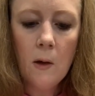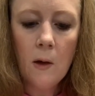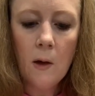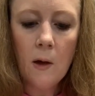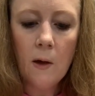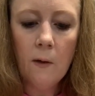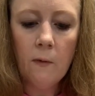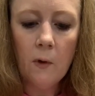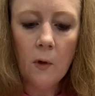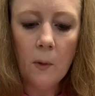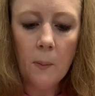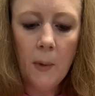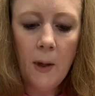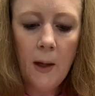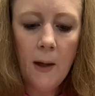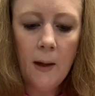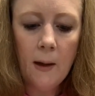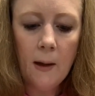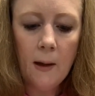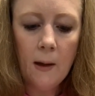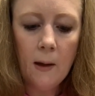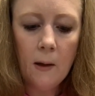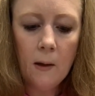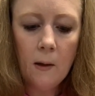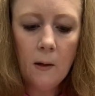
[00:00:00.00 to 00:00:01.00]
of your
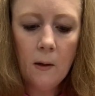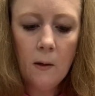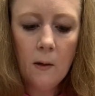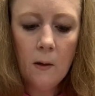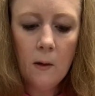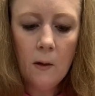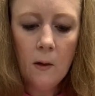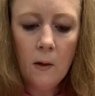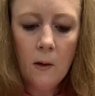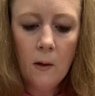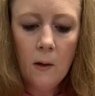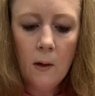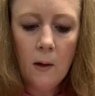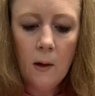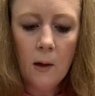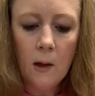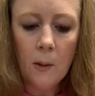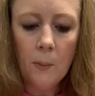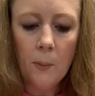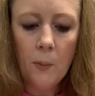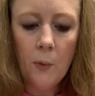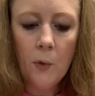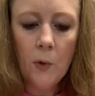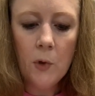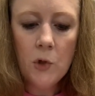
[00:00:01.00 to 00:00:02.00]
bag
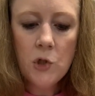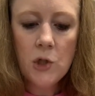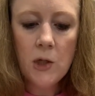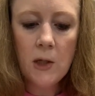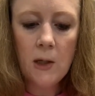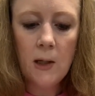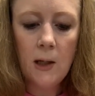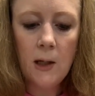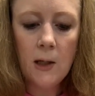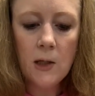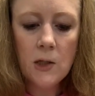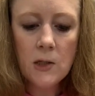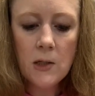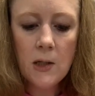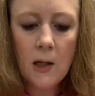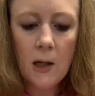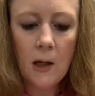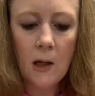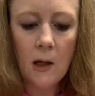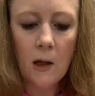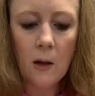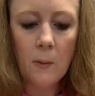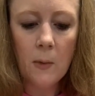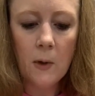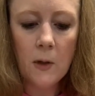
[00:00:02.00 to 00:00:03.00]
and pushing each
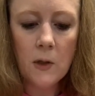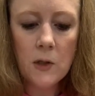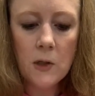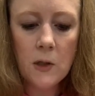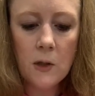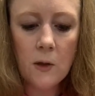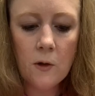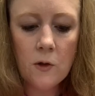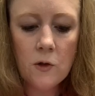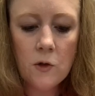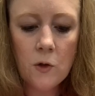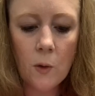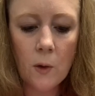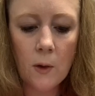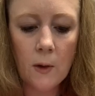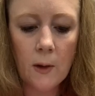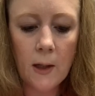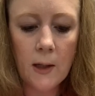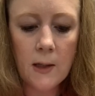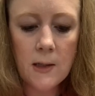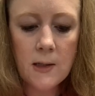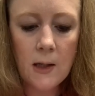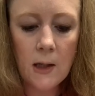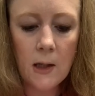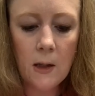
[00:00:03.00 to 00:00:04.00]
tab into your score
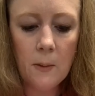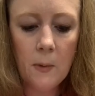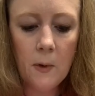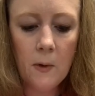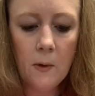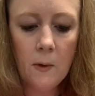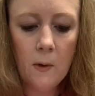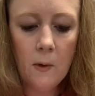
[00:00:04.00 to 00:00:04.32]
line tape.